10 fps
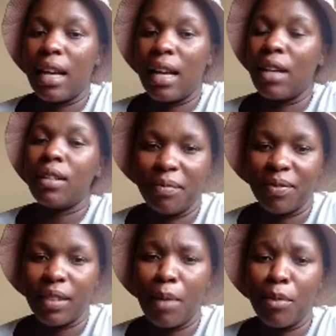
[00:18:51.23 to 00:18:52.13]
I'm not
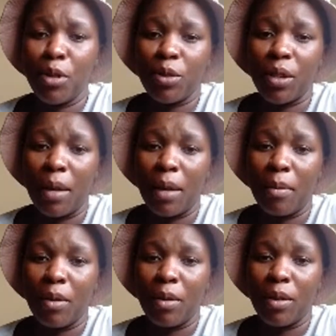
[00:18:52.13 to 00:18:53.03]
talking about it
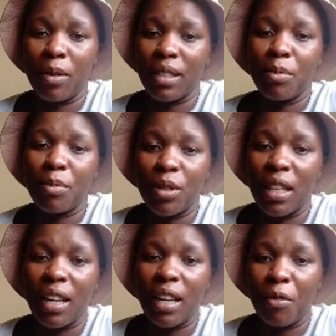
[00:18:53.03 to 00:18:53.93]
because I think everybody
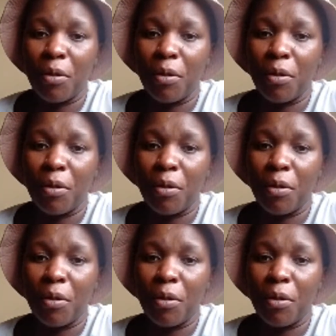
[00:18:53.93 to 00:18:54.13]
knows.